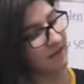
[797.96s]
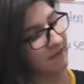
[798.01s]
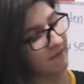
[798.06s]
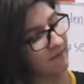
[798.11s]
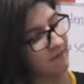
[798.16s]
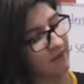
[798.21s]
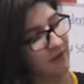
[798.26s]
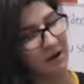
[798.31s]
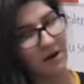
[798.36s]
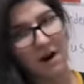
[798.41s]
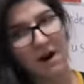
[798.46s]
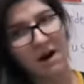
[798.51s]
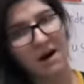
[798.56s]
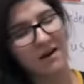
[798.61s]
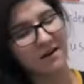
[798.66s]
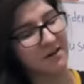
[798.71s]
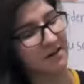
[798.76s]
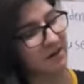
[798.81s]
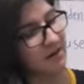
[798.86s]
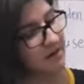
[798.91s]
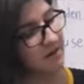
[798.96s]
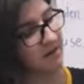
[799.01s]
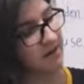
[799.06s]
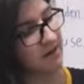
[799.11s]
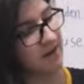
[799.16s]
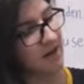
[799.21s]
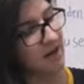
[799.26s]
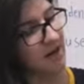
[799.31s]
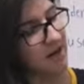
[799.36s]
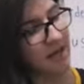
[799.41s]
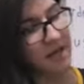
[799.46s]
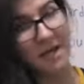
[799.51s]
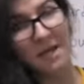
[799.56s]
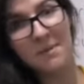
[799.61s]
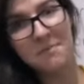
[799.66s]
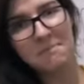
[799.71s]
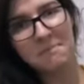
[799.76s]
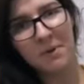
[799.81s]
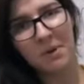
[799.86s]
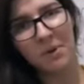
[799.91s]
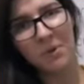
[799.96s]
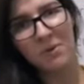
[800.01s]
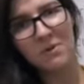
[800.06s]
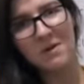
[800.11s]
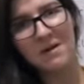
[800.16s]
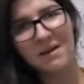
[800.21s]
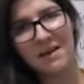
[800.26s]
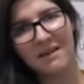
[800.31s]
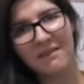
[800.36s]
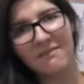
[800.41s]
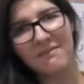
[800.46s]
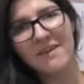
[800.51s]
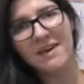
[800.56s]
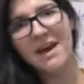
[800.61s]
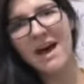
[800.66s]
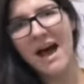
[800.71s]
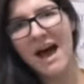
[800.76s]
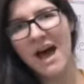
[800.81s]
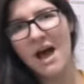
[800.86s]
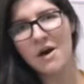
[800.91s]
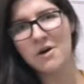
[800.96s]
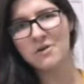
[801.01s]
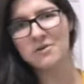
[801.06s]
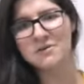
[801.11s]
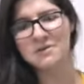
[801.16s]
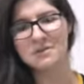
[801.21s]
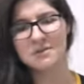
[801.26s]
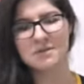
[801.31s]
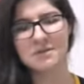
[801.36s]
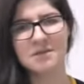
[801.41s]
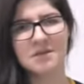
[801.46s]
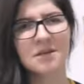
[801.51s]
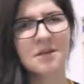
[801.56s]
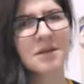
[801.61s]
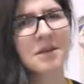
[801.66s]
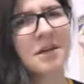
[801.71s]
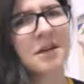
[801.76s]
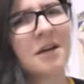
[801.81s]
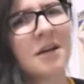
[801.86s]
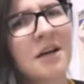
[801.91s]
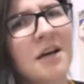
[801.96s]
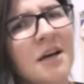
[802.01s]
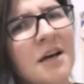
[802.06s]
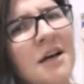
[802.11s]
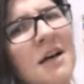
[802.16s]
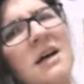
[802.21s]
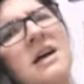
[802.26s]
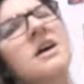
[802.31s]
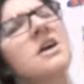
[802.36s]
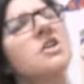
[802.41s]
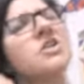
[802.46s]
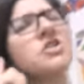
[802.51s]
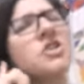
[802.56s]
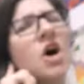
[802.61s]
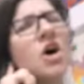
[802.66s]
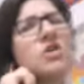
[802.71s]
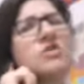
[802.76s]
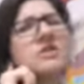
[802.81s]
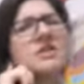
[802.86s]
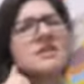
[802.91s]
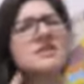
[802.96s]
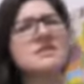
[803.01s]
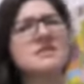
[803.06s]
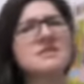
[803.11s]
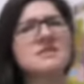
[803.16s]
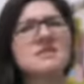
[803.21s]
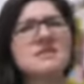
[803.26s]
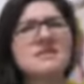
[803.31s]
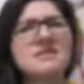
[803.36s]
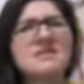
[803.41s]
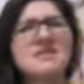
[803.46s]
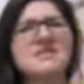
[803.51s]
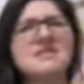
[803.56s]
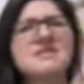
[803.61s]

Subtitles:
in the garden, a hippo in the house. Notice the